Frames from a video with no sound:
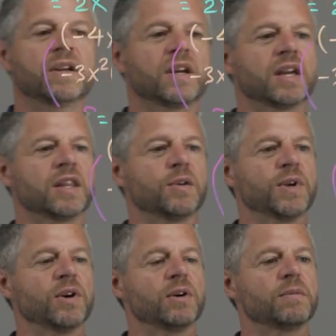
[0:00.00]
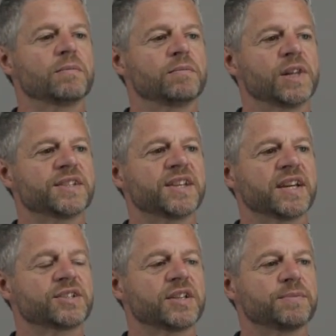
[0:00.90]
And then we got plus
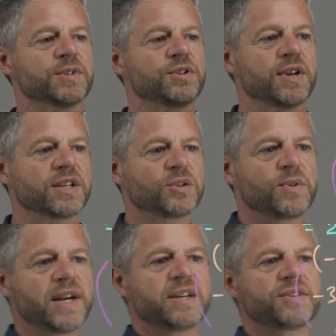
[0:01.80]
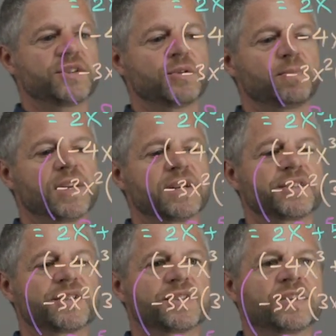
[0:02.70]
x times 2x squared, so
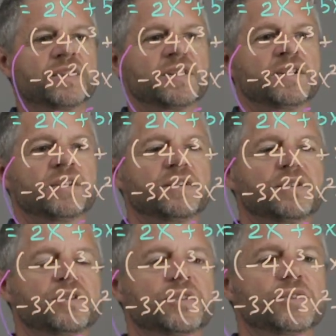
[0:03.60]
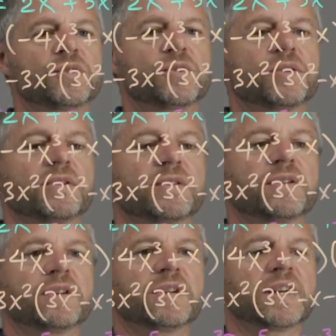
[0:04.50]
plus
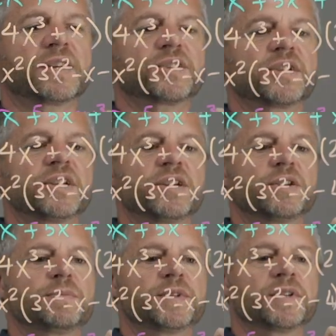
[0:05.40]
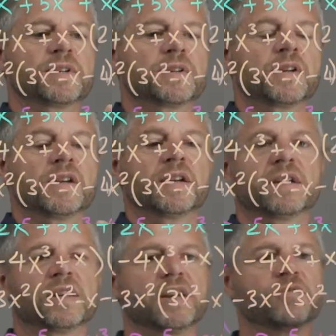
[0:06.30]
2x cubed.
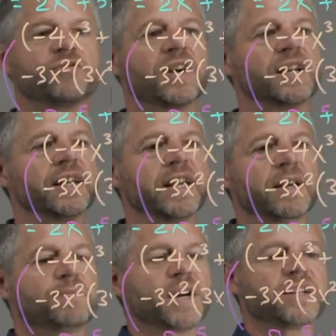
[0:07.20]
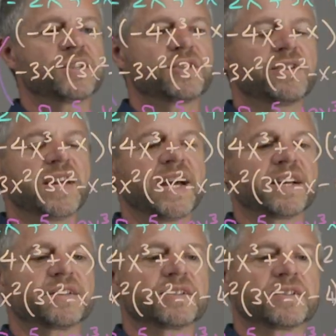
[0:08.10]
And then finally, minus
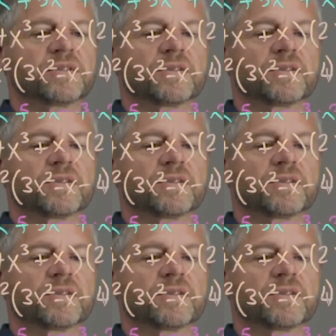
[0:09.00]
3x.